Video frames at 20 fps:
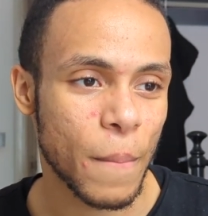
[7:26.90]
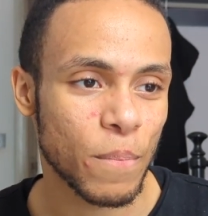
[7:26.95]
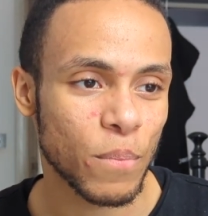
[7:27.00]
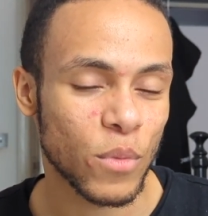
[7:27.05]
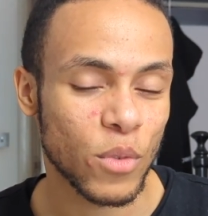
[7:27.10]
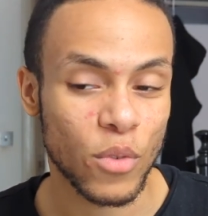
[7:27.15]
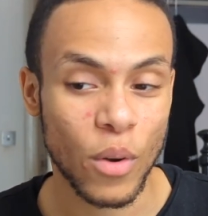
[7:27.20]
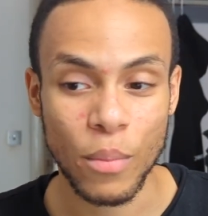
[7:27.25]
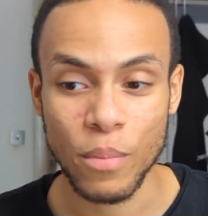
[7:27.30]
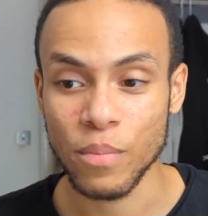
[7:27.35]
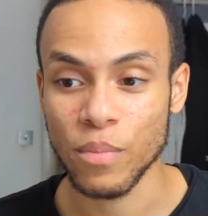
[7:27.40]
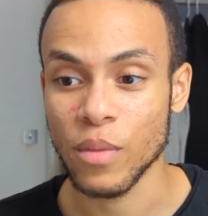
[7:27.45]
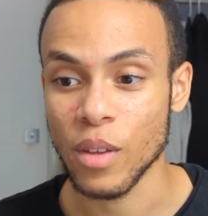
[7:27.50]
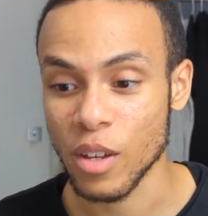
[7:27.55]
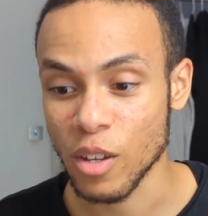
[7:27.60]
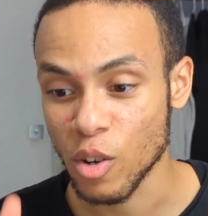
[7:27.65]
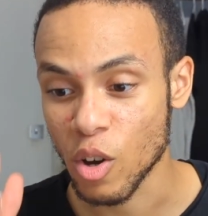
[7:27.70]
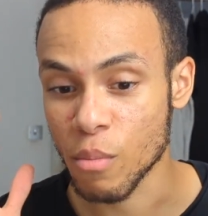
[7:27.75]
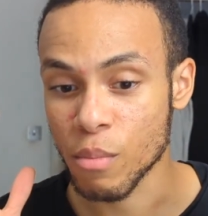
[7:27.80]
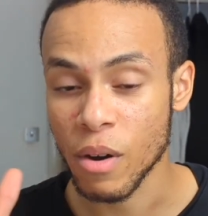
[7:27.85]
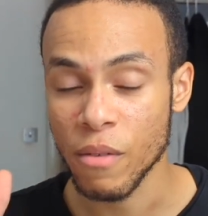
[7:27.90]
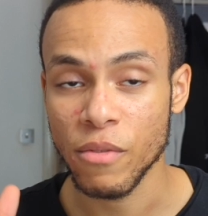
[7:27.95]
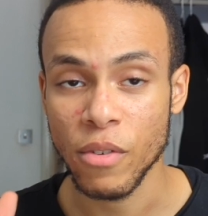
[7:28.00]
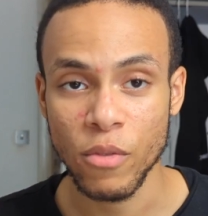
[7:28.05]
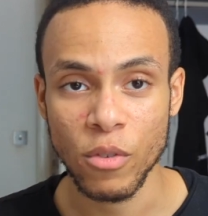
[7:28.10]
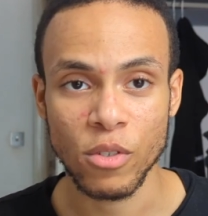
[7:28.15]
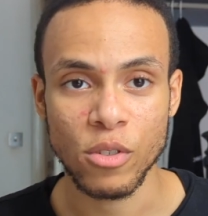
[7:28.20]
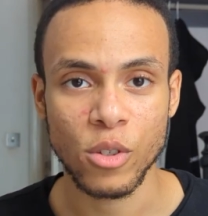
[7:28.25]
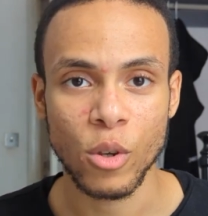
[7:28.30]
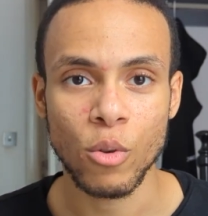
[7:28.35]
from a month of
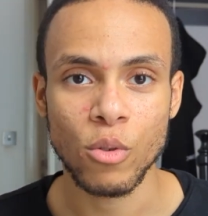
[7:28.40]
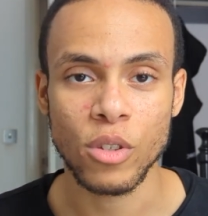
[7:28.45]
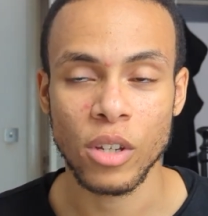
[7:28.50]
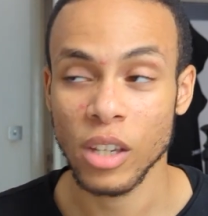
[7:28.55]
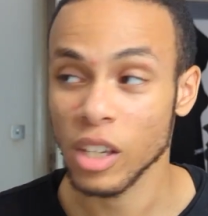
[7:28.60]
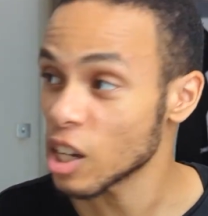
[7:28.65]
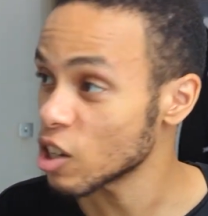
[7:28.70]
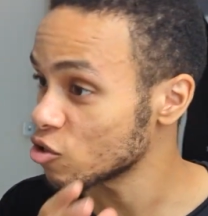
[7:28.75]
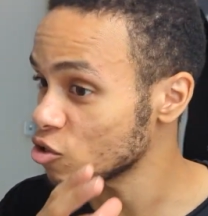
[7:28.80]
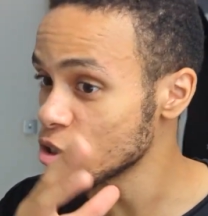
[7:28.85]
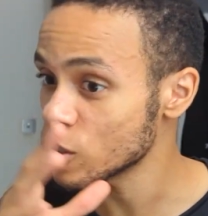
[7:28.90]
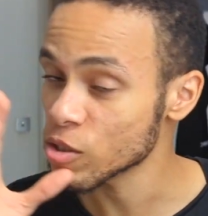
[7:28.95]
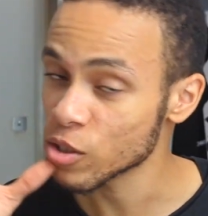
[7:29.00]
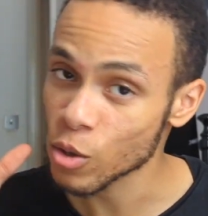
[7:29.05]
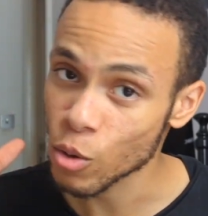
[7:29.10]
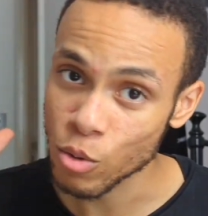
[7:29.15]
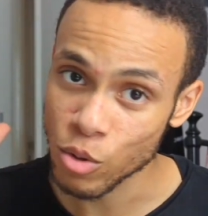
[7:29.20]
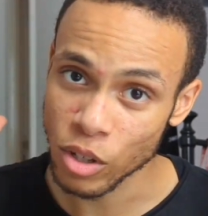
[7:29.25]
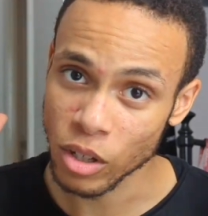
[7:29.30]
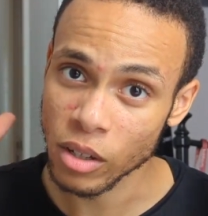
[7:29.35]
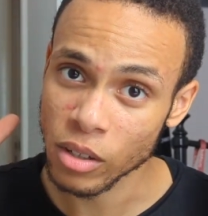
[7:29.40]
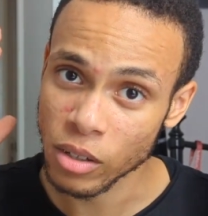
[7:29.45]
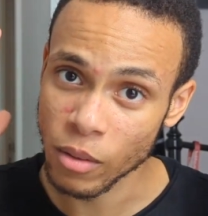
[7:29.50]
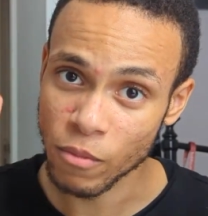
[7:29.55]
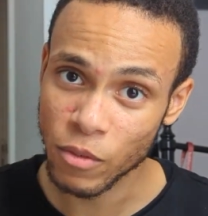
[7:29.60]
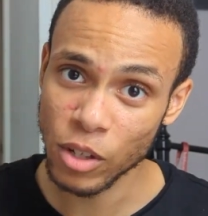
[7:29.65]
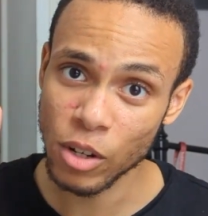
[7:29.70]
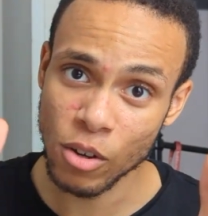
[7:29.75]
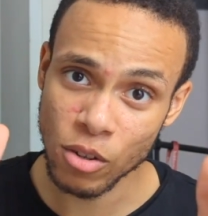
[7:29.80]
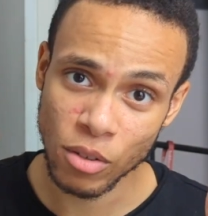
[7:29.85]
consulting, ESG consulting, some
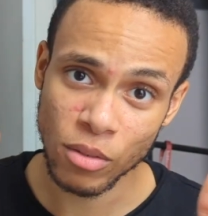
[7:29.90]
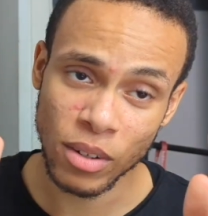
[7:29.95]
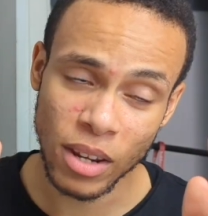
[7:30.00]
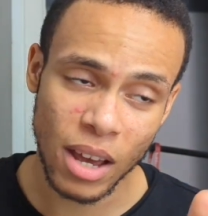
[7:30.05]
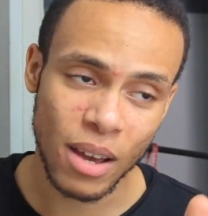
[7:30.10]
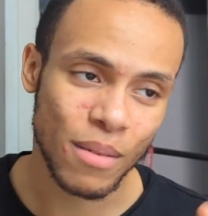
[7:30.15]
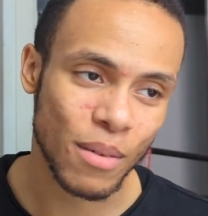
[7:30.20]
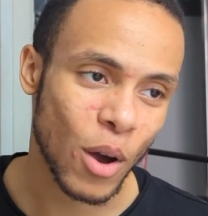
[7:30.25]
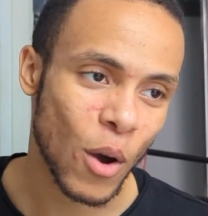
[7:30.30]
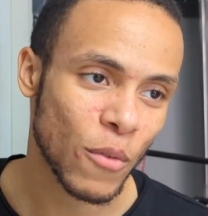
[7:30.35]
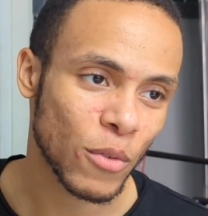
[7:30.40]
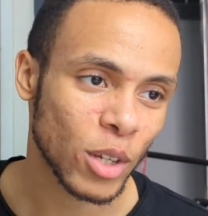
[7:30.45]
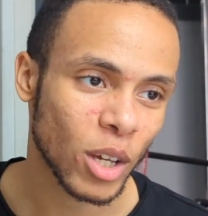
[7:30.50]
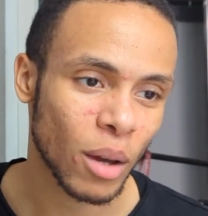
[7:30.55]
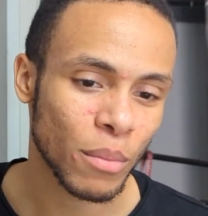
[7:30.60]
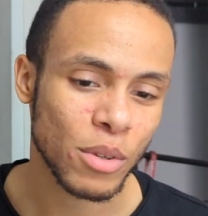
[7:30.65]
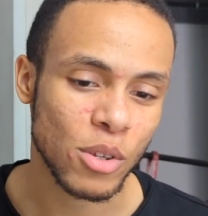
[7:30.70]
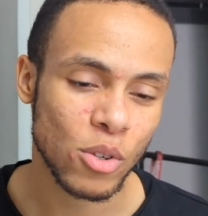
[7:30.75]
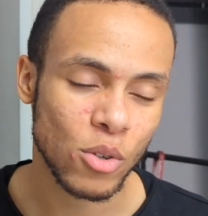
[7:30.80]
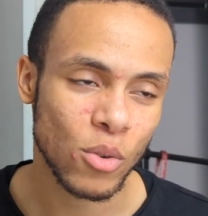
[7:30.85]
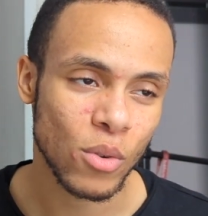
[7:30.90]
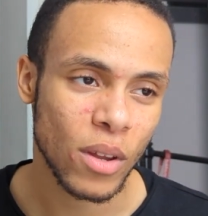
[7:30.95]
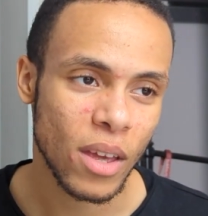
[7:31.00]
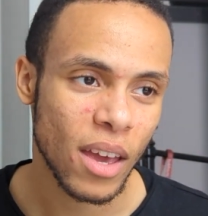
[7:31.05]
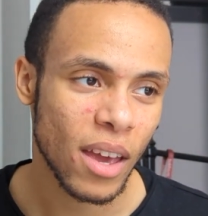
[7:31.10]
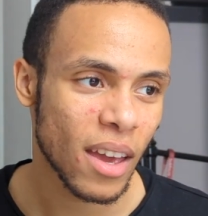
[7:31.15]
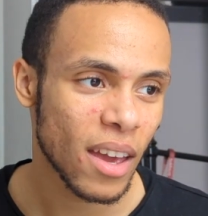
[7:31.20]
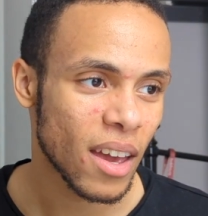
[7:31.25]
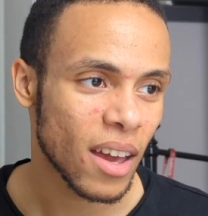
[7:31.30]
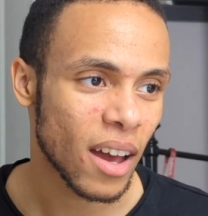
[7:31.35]
videos on that hopefully coming soon.
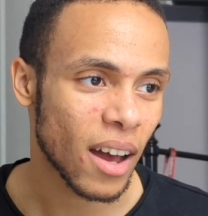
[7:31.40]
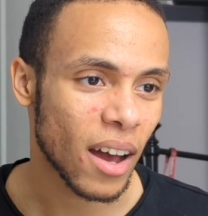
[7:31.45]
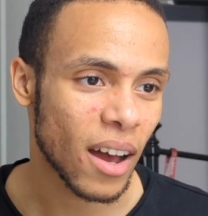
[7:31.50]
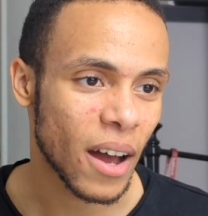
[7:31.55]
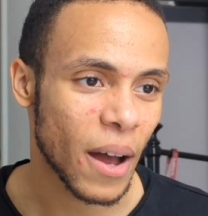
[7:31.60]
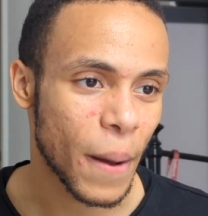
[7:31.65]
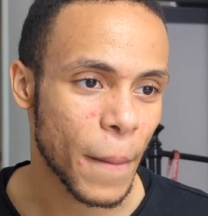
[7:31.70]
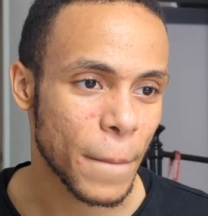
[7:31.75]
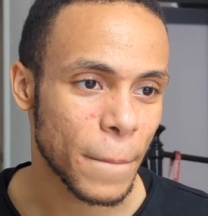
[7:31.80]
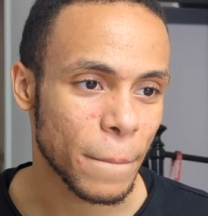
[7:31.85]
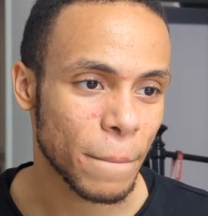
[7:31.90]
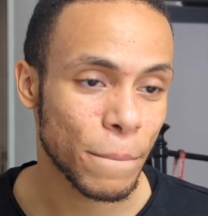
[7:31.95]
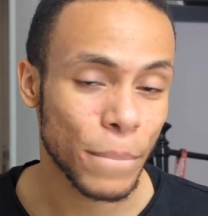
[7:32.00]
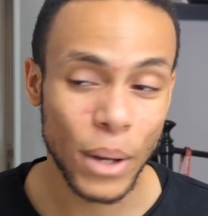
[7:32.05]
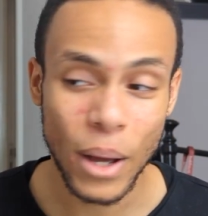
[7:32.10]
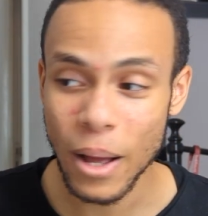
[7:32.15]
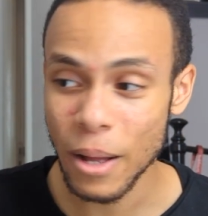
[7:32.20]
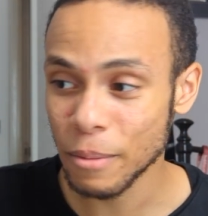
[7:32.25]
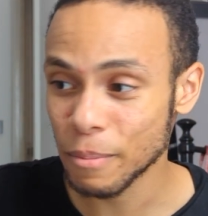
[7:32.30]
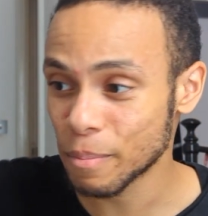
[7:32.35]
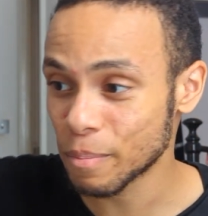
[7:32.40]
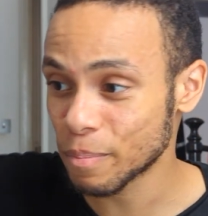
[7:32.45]
But